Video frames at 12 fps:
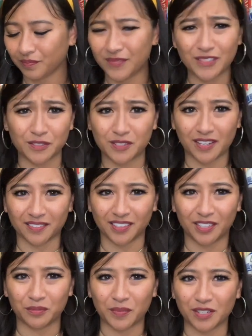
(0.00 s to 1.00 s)
Just yeah, you
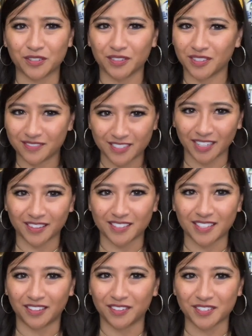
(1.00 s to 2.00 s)
know, make sure to check the
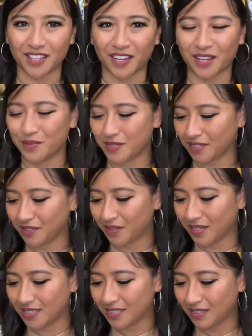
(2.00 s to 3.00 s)
sellers. Like I always tell you
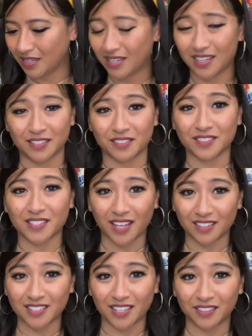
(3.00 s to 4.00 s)
guys, as long as the
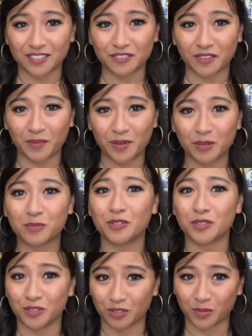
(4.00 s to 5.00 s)
outseller is reputable,
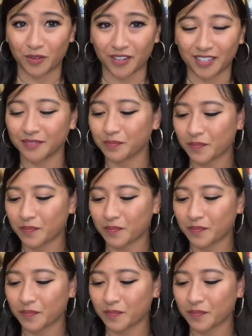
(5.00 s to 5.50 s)
you should be fine.